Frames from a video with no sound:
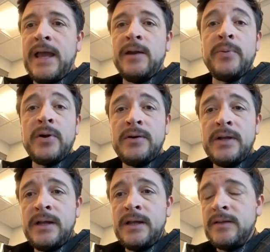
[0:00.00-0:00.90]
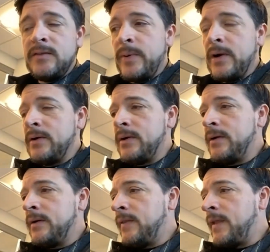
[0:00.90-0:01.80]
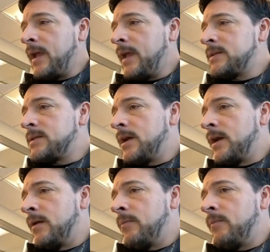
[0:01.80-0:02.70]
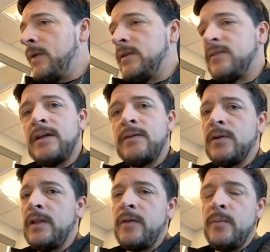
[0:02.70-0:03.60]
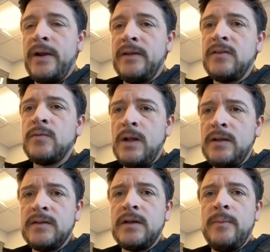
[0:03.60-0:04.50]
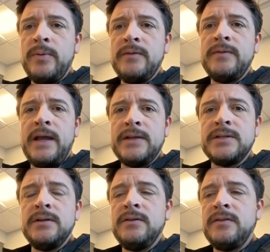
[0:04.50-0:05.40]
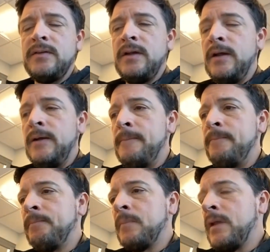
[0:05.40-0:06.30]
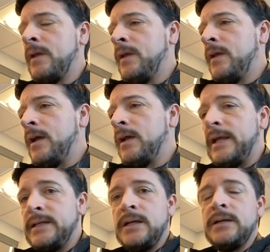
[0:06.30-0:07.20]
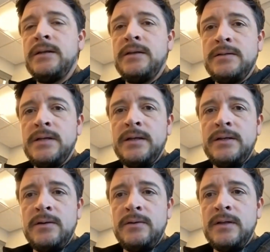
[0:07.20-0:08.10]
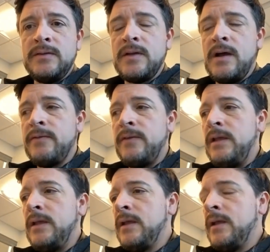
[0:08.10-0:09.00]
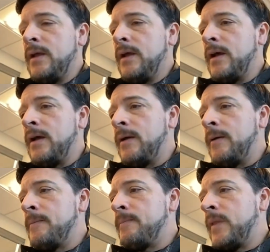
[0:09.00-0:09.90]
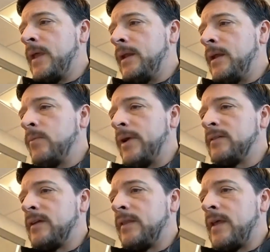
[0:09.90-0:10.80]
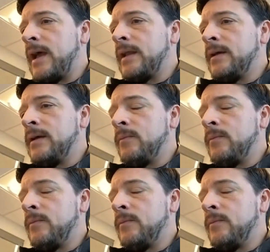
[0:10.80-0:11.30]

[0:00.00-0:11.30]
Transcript: Annapurna is a partner in that, and several other brands, as well as a couple of nationals, like Dunkin' Donuts, coffee, and brands like that.